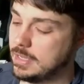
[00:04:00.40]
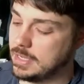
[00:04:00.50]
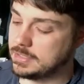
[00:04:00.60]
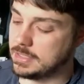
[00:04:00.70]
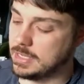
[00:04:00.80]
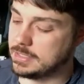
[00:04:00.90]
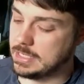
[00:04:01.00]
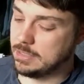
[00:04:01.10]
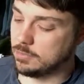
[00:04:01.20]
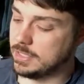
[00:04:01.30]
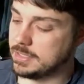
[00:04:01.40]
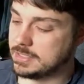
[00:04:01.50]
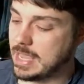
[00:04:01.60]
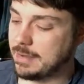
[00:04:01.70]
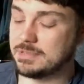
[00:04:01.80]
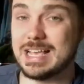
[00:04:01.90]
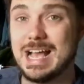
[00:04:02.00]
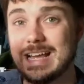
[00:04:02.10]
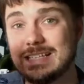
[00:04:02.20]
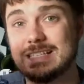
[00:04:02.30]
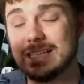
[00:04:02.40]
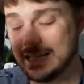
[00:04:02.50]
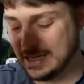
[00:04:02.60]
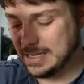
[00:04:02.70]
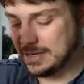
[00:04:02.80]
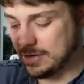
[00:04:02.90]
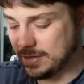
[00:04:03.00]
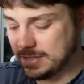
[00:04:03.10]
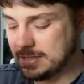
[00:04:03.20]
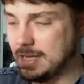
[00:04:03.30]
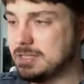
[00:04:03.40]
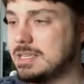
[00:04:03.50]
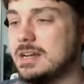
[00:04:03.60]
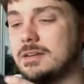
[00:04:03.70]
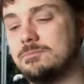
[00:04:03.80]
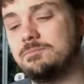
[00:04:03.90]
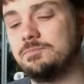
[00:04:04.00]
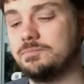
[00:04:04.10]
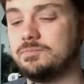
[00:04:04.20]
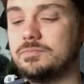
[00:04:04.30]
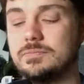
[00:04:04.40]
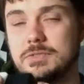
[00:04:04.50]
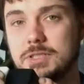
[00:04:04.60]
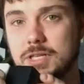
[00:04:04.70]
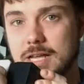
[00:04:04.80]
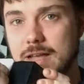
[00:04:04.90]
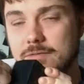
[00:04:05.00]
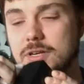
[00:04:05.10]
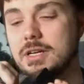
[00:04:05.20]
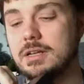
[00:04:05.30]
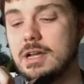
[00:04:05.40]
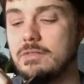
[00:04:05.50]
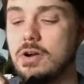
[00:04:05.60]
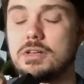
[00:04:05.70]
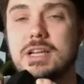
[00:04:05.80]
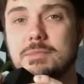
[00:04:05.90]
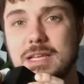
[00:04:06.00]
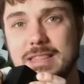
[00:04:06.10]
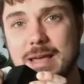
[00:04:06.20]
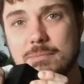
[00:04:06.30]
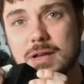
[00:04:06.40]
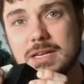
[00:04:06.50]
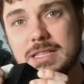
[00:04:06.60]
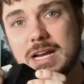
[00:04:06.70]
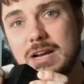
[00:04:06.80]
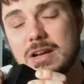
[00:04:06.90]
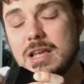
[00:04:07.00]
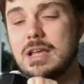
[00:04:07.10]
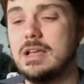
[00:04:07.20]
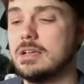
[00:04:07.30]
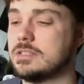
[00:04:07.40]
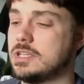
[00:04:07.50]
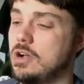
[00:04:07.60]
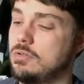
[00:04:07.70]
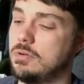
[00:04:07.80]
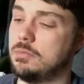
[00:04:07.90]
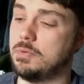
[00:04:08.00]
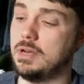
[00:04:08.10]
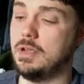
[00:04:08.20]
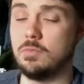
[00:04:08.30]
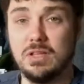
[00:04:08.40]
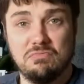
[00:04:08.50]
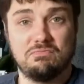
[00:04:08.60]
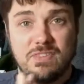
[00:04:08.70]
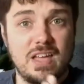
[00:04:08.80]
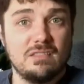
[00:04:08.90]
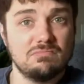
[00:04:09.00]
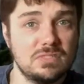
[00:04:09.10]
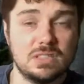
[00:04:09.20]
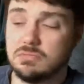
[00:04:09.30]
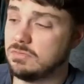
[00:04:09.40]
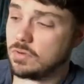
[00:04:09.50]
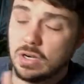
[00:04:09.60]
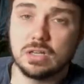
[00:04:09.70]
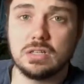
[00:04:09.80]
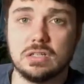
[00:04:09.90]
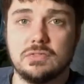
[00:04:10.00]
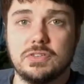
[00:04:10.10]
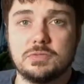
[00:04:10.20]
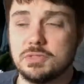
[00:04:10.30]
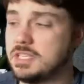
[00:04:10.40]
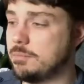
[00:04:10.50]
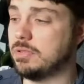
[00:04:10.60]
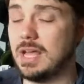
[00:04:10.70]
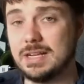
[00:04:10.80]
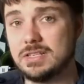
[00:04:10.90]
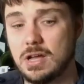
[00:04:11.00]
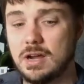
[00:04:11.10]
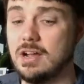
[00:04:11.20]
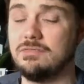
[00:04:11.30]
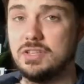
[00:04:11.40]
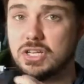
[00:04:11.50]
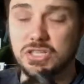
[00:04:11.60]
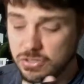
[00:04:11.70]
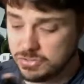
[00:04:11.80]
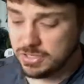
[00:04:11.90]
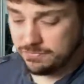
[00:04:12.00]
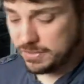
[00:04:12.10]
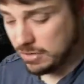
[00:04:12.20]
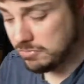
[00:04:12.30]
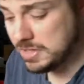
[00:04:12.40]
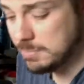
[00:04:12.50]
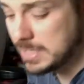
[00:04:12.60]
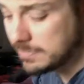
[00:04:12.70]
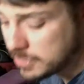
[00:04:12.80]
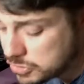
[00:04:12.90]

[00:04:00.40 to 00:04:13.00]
It's equally the same size. You're gonna have a hard time getting that button in there. So, but it will fit. It would work. If this was the appliance on off, you could use it if, in the middle of your